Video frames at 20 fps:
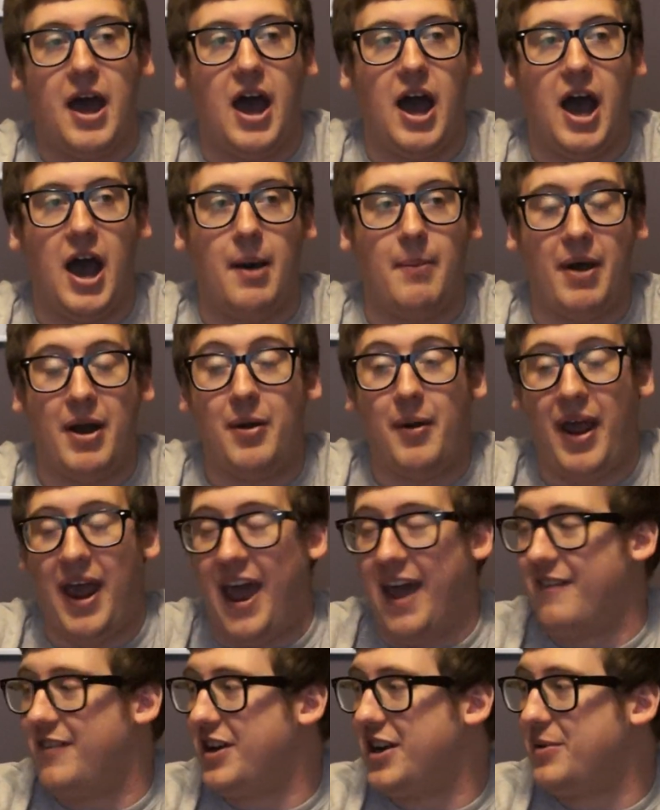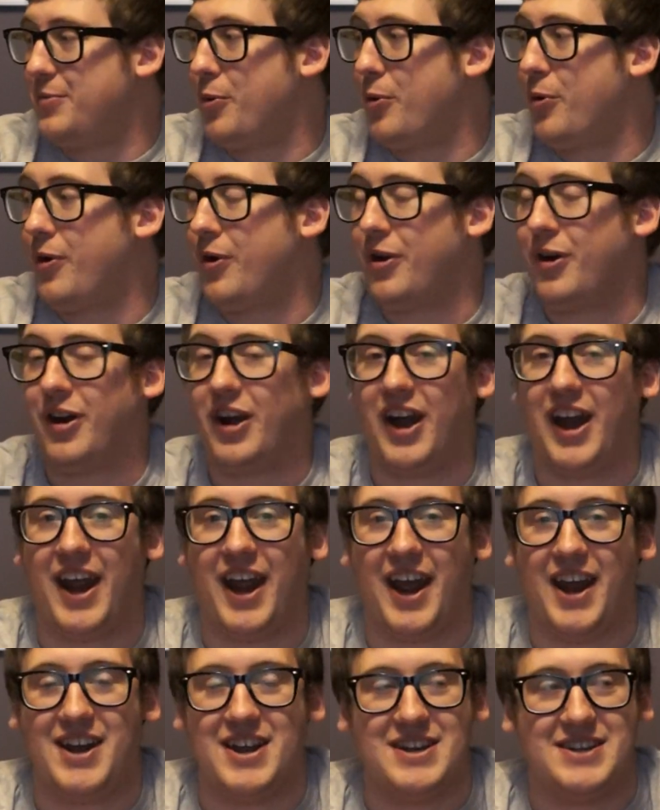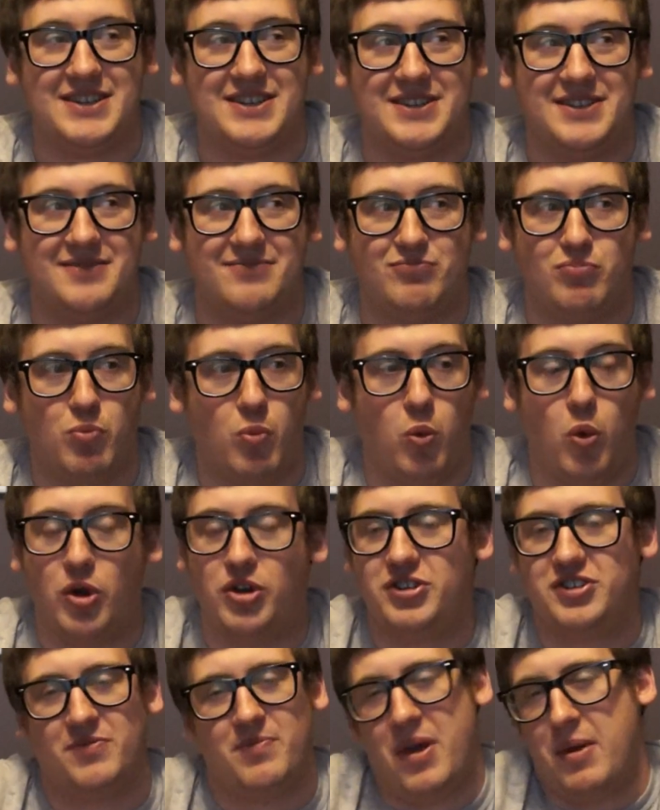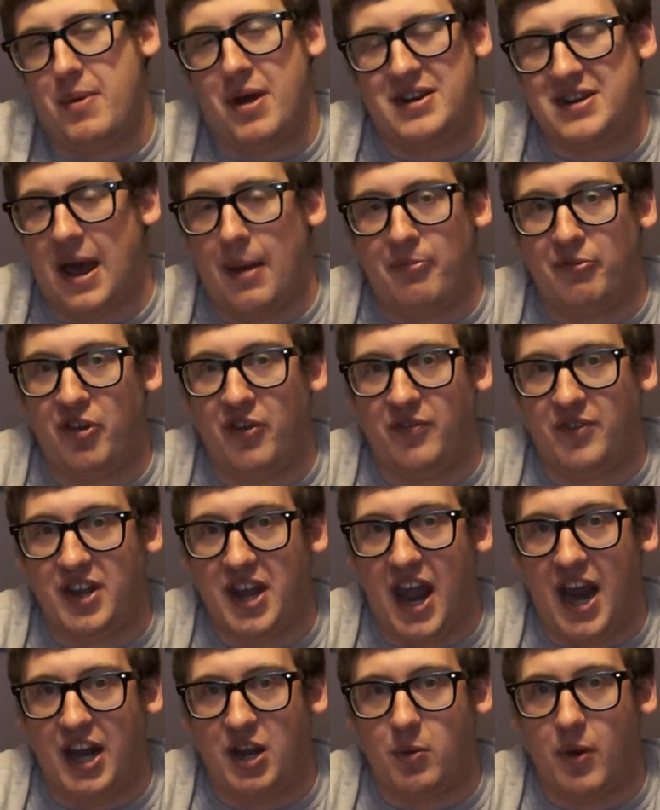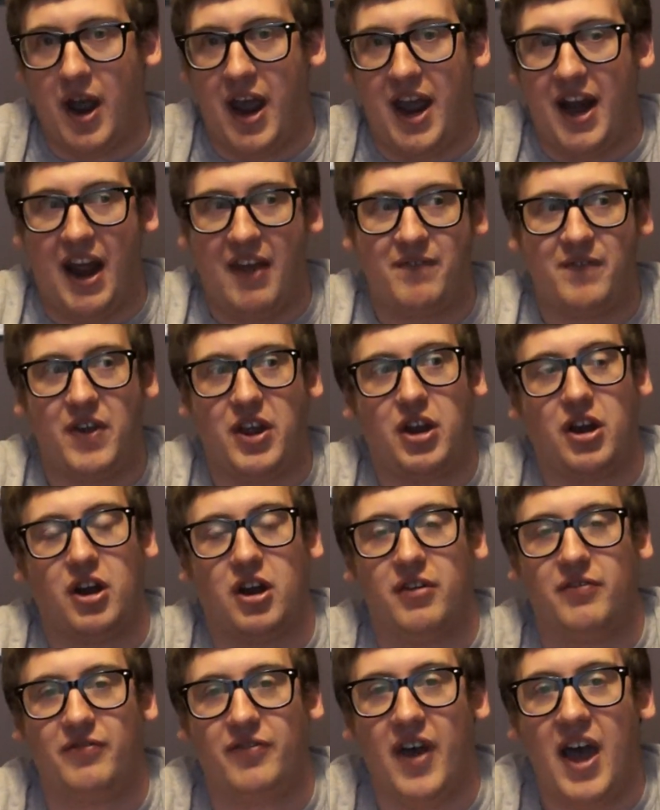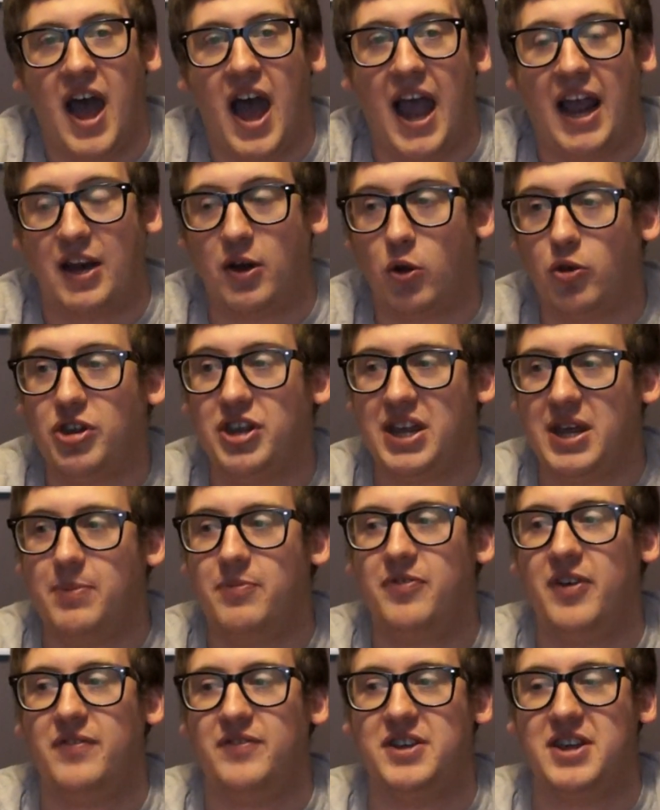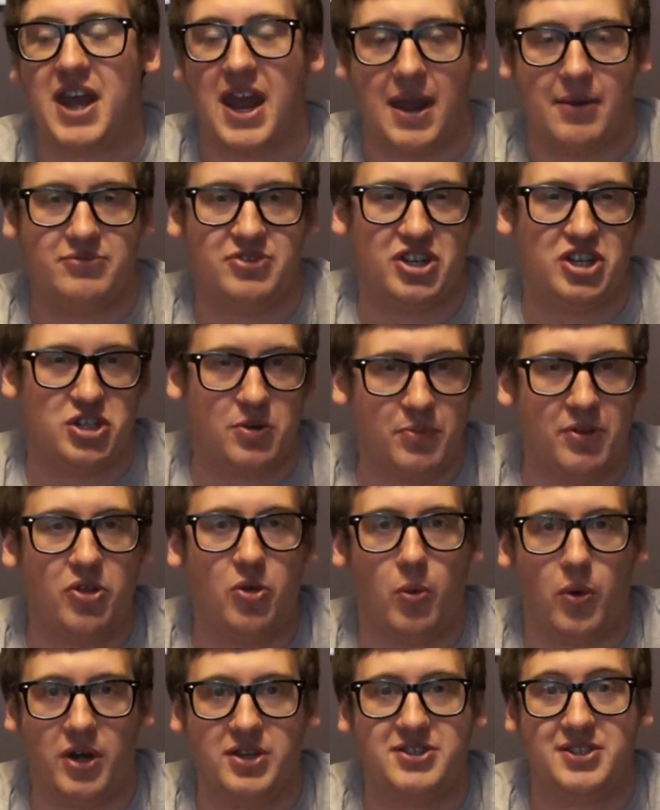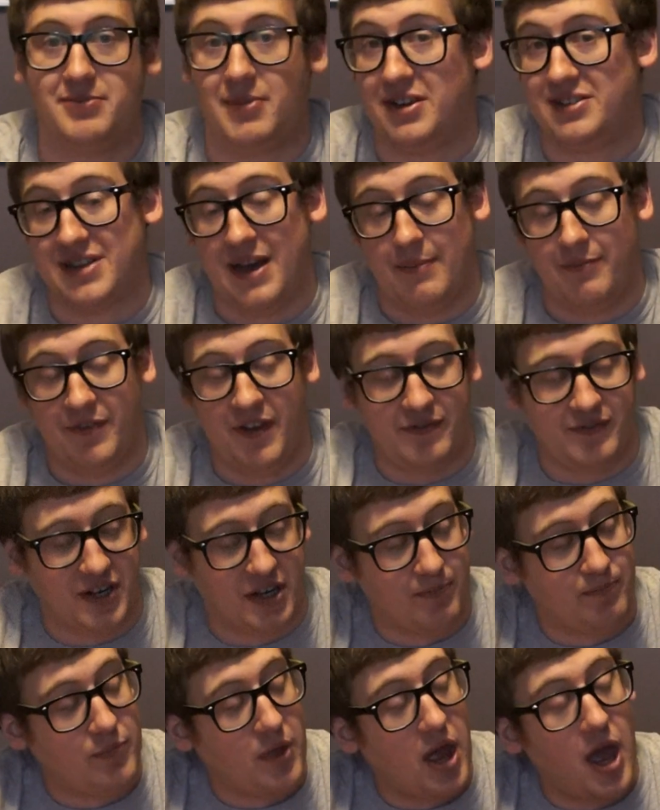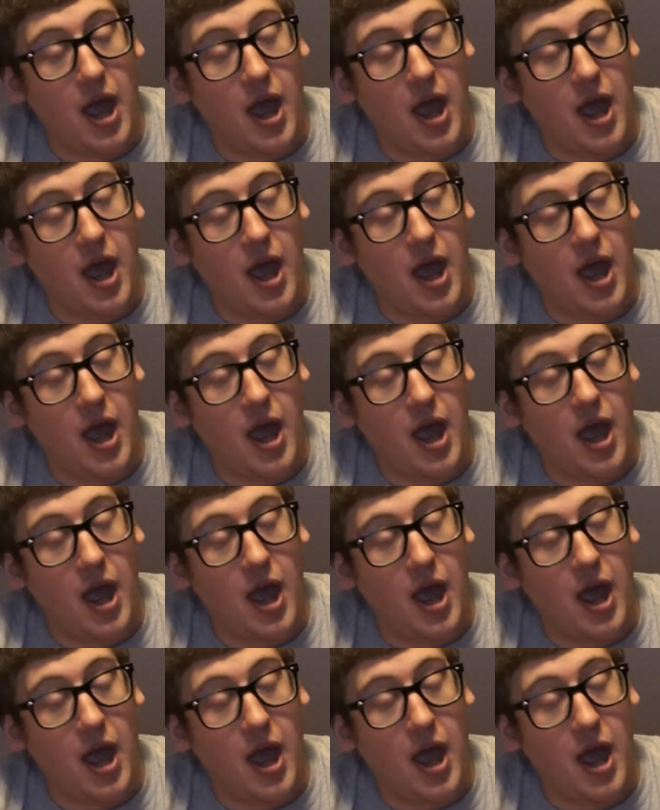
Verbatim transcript: Um, I don't have it anymore, and it wouldn't have made my top 50 anyway. And I figure if I can only keep 50 games, they should be the ones in my top 50.